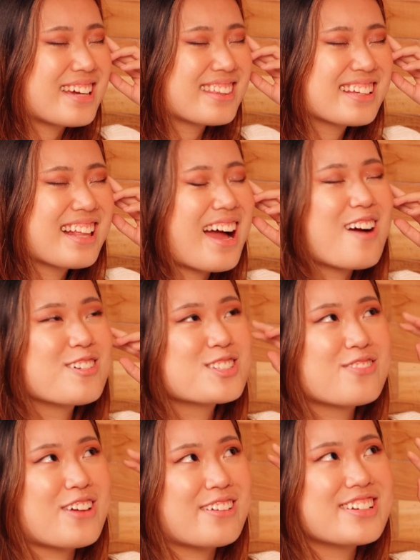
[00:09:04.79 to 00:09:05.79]
I think I
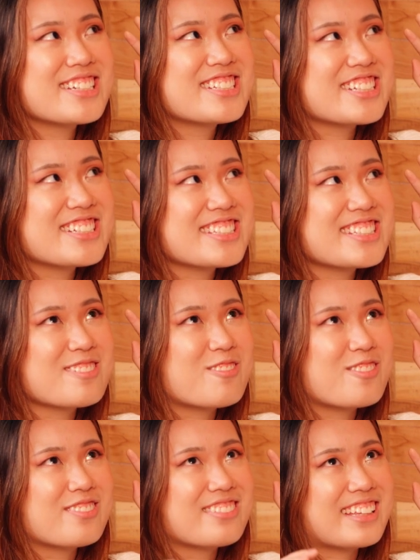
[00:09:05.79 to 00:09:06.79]
was very just
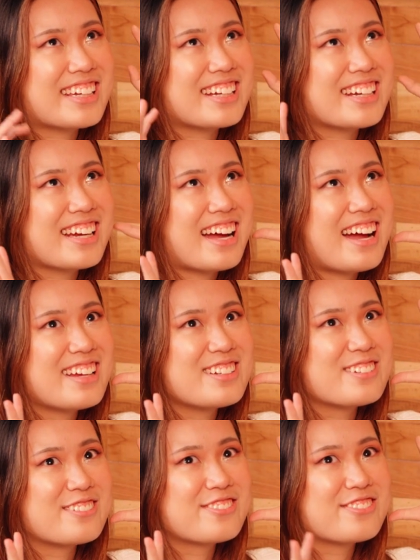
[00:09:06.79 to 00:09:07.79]
like kind
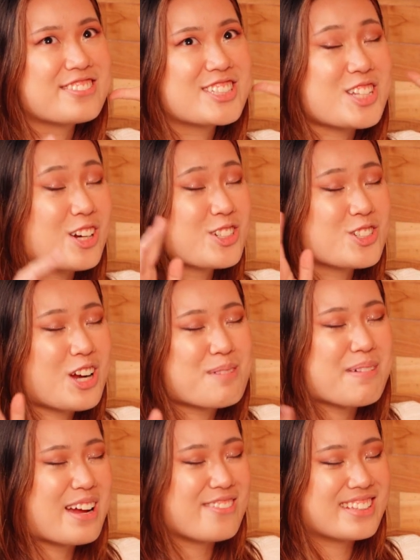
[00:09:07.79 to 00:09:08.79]
of starstruck
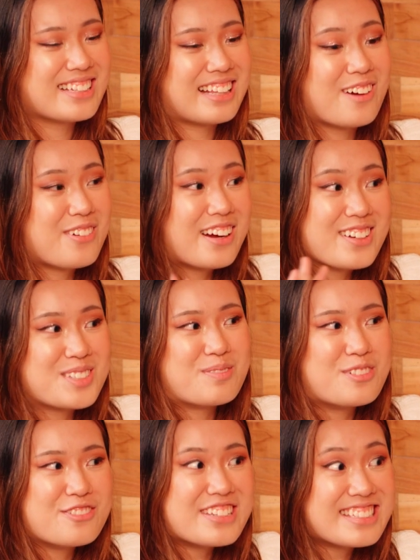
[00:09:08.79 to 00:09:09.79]
by everything. Like, oh my god, it's a
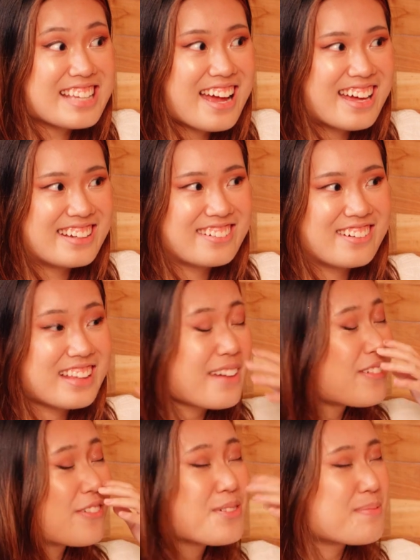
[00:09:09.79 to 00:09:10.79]
movie set, you know? Like, I've
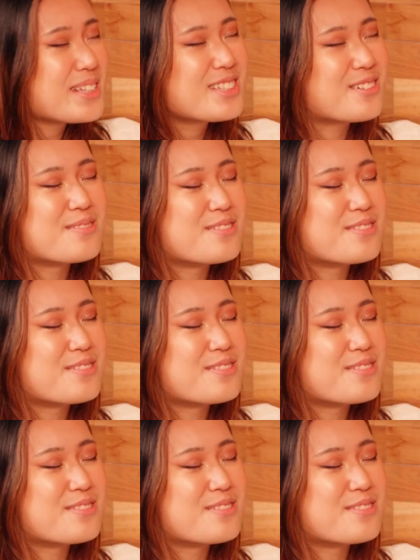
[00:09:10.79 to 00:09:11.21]
never been to a